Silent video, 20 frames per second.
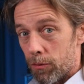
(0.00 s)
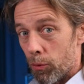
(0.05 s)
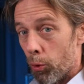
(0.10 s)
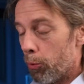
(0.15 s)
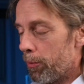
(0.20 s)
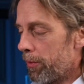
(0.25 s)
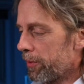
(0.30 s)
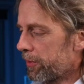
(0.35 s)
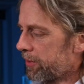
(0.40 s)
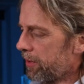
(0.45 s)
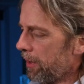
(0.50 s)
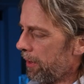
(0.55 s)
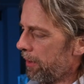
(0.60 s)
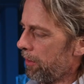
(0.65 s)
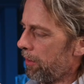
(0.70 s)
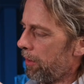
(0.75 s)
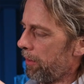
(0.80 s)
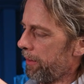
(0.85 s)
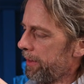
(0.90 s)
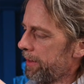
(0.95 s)
almost
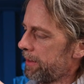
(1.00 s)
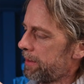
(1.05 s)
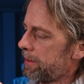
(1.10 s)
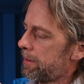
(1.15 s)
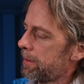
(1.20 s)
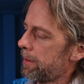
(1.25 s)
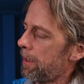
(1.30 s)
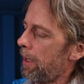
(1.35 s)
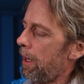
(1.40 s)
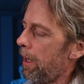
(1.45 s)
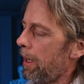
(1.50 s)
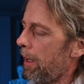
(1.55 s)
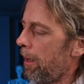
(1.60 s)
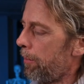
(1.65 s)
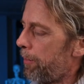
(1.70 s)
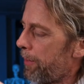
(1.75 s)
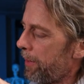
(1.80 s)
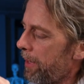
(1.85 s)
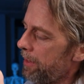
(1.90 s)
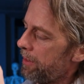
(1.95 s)
done, honest.
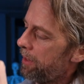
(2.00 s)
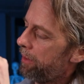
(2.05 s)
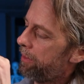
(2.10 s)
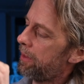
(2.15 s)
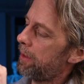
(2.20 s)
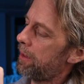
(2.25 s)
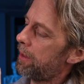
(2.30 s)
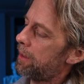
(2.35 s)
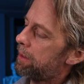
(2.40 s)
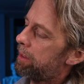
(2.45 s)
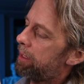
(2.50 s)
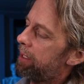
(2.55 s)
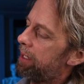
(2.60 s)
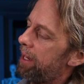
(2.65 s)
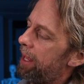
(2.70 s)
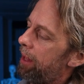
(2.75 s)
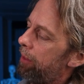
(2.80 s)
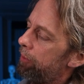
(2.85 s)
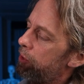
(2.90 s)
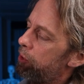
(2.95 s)
Uh, but another
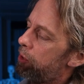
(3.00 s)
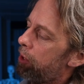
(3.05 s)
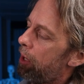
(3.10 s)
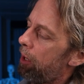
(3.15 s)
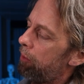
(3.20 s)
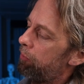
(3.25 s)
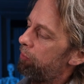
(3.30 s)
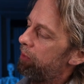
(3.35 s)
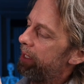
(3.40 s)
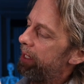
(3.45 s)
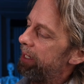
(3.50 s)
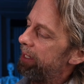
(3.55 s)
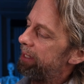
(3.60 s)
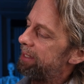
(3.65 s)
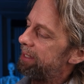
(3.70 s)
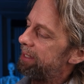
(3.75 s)
canal you can't really